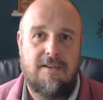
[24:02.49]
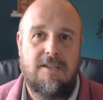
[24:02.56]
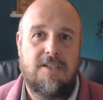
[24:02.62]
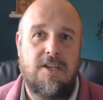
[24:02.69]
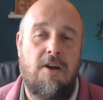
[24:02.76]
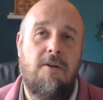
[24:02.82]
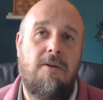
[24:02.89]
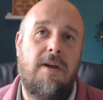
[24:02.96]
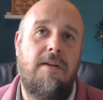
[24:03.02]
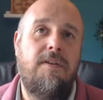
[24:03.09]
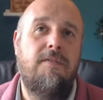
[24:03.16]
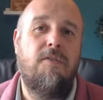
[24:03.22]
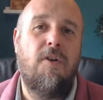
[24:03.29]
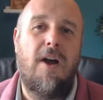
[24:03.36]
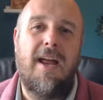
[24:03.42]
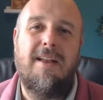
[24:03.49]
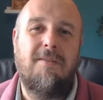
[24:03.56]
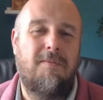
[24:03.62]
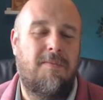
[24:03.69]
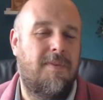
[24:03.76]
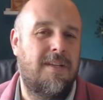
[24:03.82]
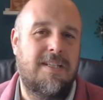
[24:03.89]
So if you've got
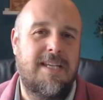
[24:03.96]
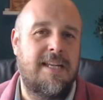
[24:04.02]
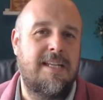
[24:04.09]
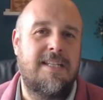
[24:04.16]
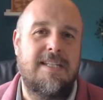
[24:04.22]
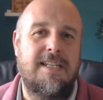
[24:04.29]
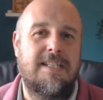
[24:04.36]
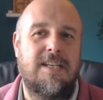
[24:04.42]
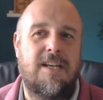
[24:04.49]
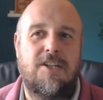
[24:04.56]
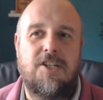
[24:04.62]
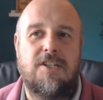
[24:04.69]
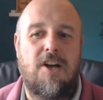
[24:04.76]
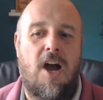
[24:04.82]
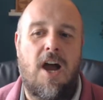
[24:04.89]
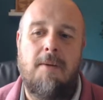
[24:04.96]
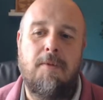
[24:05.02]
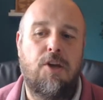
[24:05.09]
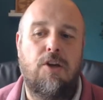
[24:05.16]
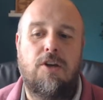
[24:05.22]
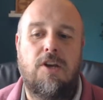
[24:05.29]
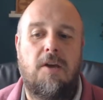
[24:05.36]
sentences such as, I'm a
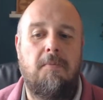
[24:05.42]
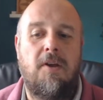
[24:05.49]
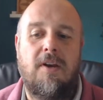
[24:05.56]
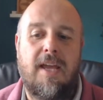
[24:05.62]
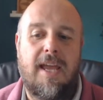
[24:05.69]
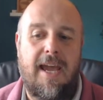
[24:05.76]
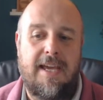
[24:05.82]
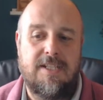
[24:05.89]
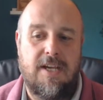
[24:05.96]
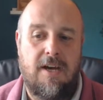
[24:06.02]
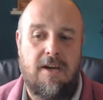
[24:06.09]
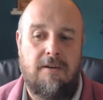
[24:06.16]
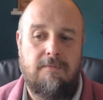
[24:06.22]
good communicator,